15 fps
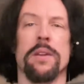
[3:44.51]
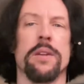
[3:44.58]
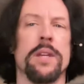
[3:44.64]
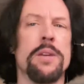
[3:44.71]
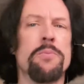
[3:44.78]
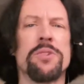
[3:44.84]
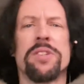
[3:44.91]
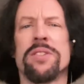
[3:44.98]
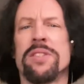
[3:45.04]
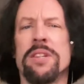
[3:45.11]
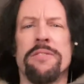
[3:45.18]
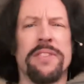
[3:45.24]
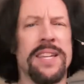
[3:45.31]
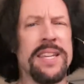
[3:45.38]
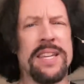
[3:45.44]
It was as
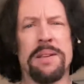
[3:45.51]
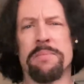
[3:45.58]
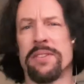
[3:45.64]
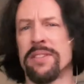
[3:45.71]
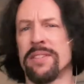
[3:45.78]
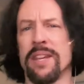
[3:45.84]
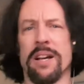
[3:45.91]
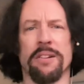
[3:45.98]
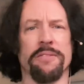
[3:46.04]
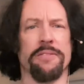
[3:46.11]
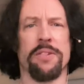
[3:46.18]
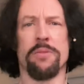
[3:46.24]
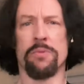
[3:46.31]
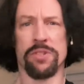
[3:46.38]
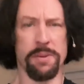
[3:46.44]
if he
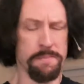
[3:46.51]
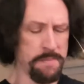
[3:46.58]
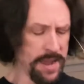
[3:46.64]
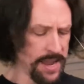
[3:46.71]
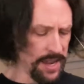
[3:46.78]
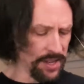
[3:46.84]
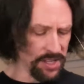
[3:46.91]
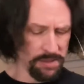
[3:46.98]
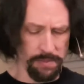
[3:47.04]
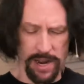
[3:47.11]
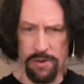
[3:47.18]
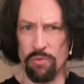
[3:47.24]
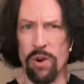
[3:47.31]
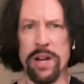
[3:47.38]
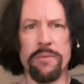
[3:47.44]
himself was amazed by
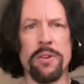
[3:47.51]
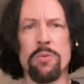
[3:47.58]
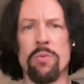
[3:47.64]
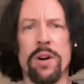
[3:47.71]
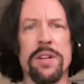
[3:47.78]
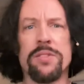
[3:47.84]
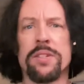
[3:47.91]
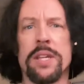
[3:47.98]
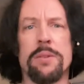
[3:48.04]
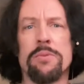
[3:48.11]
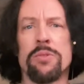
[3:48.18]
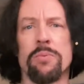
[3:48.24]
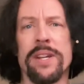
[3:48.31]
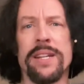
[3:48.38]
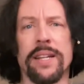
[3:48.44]
whatever it was he
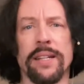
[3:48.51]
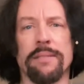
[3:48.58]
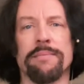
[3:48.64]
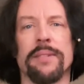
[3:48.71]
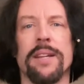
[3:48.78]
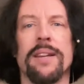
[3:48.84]
was reading,